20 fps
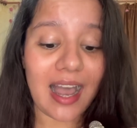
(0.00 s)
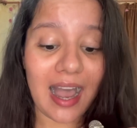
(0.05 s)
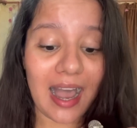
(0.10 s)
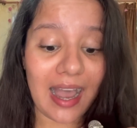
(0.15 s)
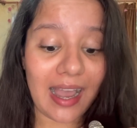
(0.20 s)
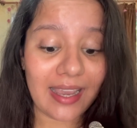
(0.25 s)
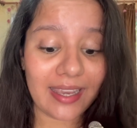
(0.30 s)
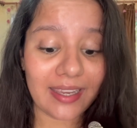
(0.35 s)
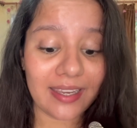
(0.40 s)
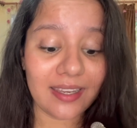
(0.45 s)

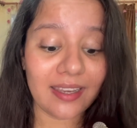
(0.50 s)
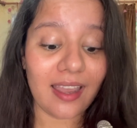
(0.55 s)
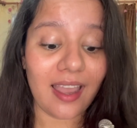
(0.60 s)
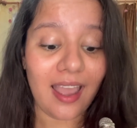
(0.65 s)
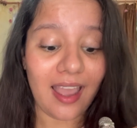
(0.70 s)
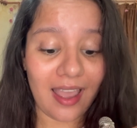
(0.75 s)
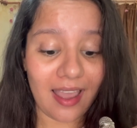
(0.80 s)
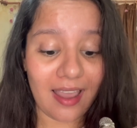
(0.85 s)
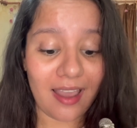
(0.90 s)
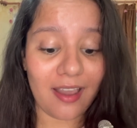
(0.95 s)
I
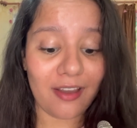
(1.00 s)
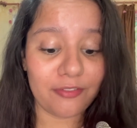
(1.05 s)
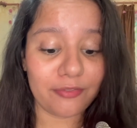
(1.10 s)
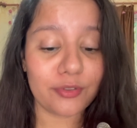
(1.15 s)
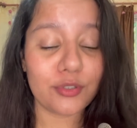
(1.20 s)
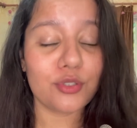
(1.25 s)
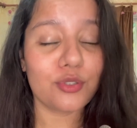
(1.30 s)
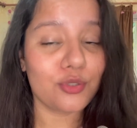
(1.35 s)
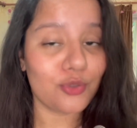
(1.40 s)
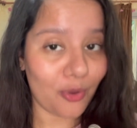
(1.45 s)
have
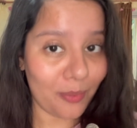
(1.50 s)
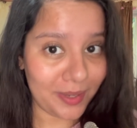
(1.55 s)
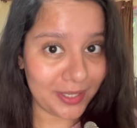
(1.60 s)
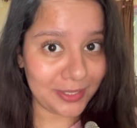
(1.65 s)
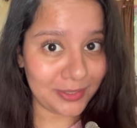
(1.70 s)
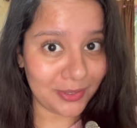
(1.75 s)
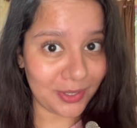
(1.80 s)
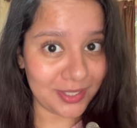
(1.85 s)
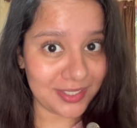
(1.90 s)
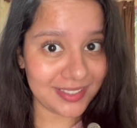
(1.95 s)
so
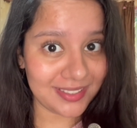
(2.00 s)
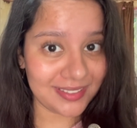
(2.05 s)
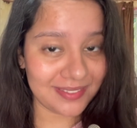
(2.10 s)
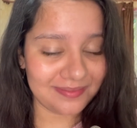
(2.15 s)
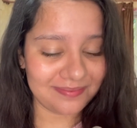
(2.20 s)
many thoughts.